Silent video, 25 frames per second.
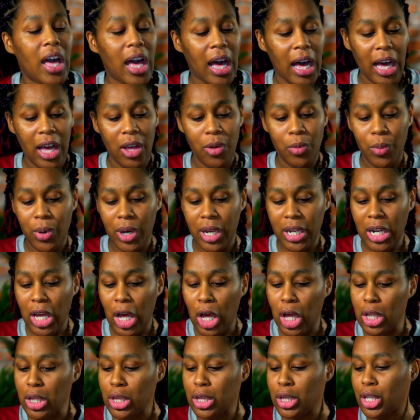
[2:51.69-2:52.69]
I want
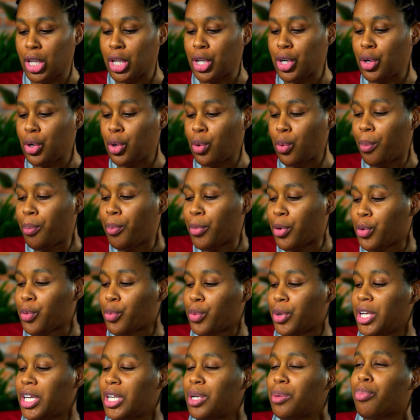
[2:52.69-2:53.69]
a little
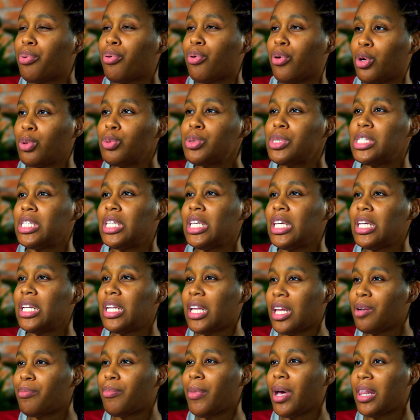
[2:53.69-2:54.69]
marine protein
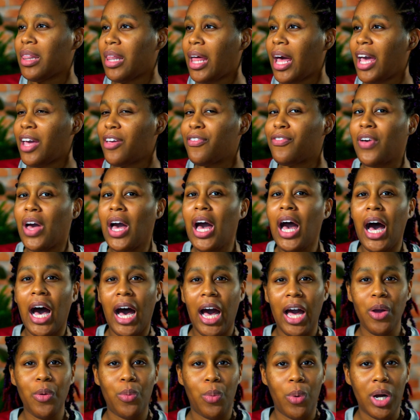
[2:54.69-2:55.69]
in my life.
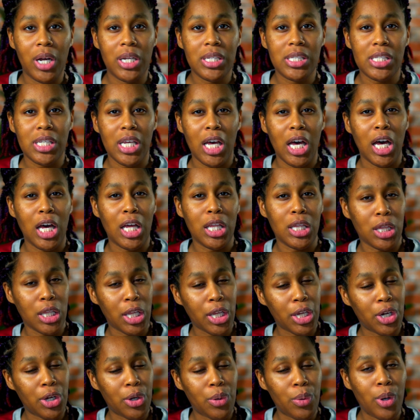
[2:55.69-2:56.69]
I want a
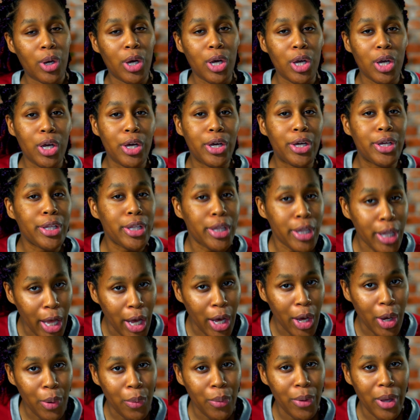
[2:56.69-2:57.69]
little
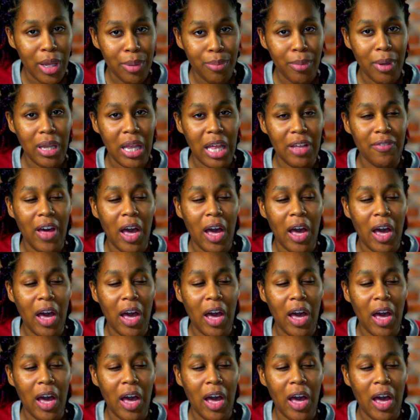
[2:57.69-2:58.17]
glow in my life.